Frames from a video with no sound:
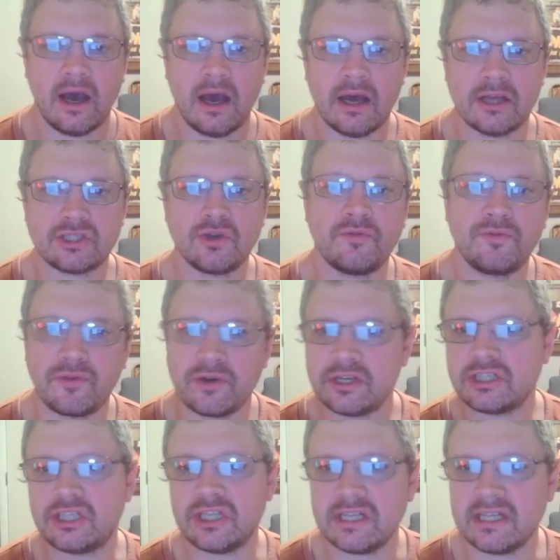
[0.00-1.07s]
So for
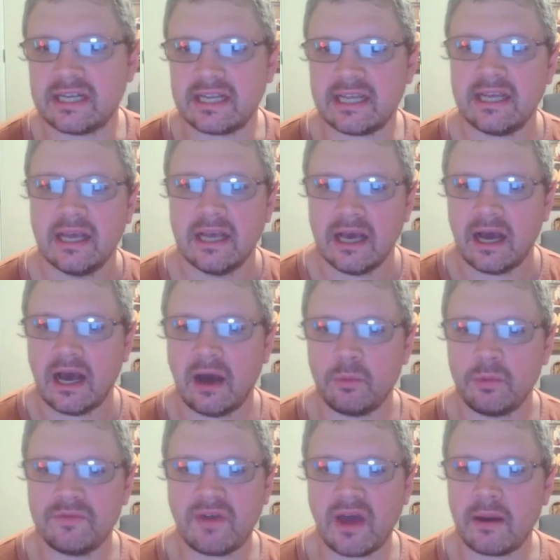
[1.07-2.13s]
agility,
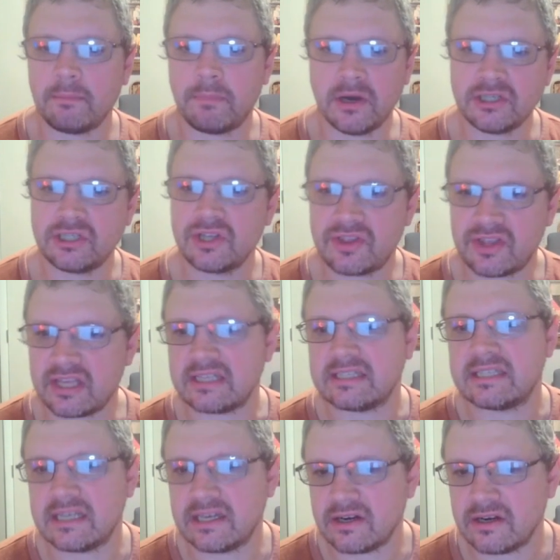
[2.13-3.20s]
we've got a bunch of things
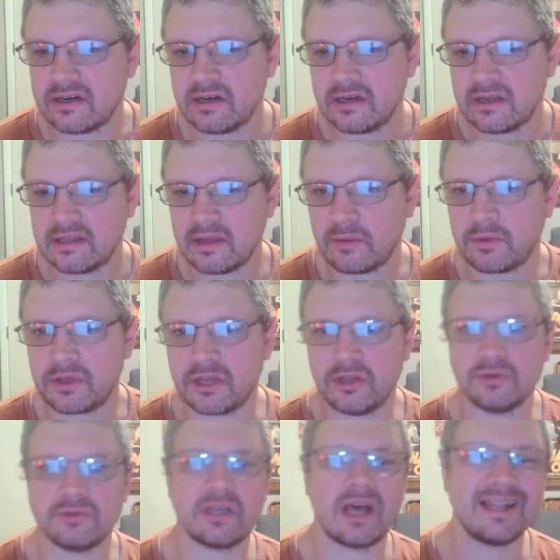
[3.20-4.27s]
here that we can
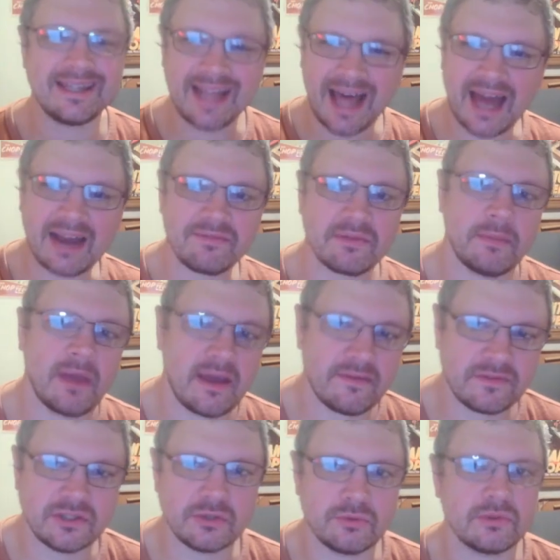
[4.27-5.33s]
use. A lot of them have
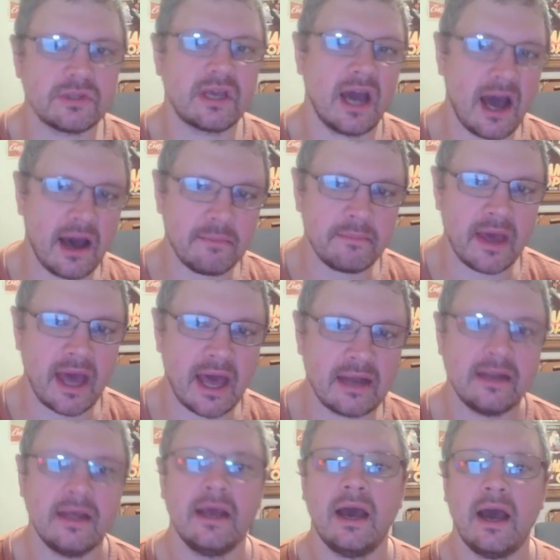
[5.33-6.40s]
to do with
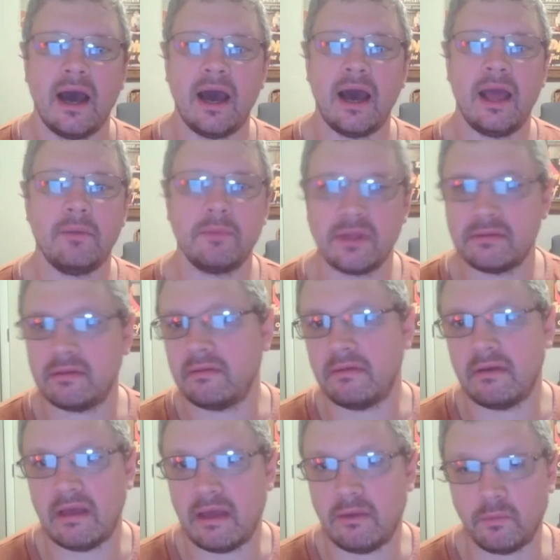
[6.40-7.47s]
combat, and
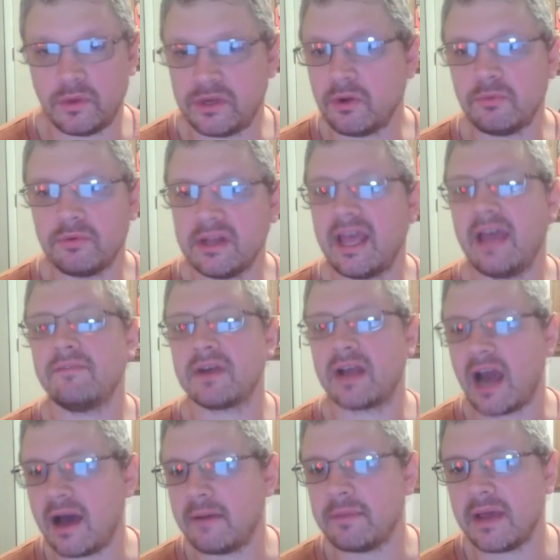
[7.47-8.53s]
we don't really have a
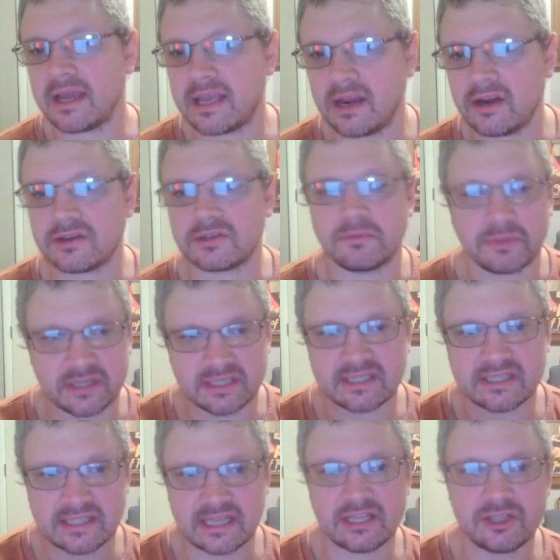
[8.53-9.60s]
combat character, but this
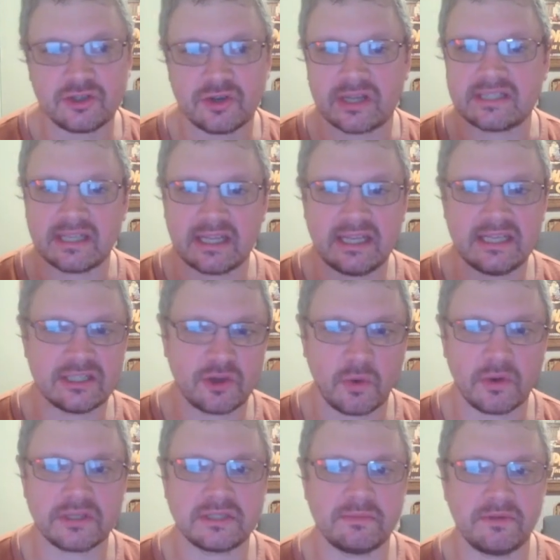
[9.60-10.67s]
is interesting. He's
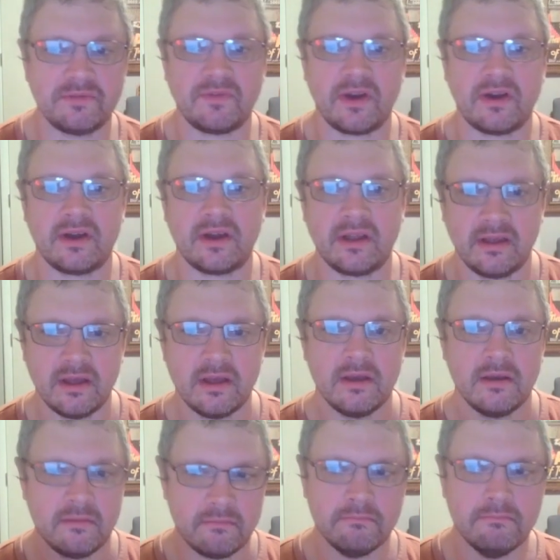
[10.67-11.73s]
going to be very
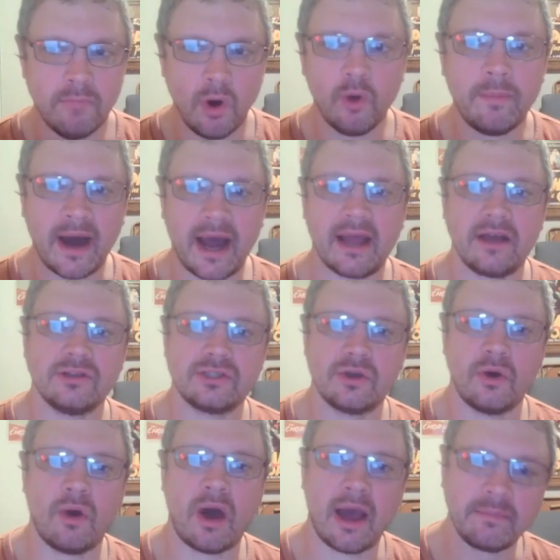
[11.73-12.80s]
mobile.
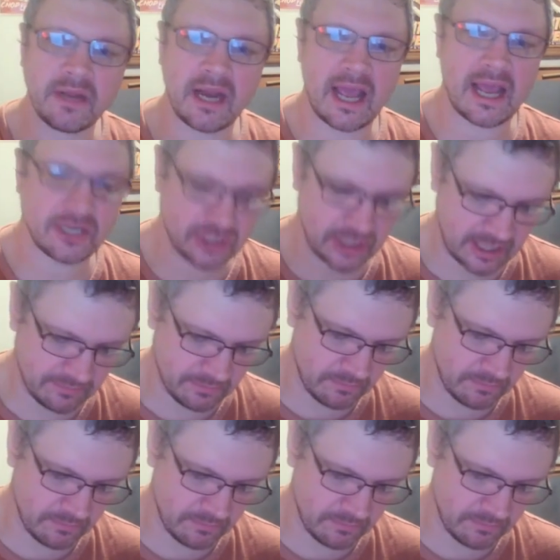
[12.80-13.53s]
So I'm going to actually give him